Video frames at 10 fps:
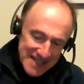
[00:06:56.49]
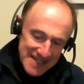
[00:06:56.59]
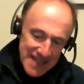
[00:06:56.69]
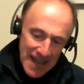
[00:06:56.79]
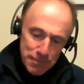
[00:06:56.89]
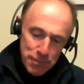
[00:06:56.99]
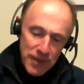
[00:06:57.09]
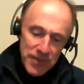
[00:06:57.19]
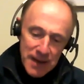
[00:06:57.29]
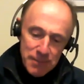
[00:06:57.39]
stamp
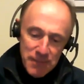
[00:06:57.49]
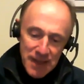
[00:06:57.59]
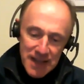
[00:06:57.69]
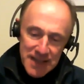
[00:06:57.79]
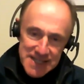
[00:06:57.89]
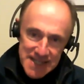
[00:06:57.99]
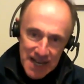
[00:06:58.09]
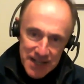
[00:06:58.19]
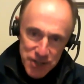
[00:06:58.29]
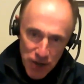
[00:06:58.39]
on them that
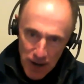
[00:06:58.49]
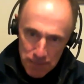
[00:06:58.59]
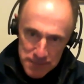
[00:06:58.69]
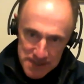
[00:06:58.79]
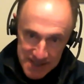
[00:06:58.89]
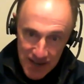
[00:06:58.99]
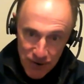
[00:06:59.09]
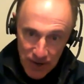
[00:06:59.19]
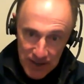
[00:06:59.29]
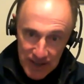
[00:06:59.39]
said top
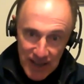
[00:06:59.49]
secret.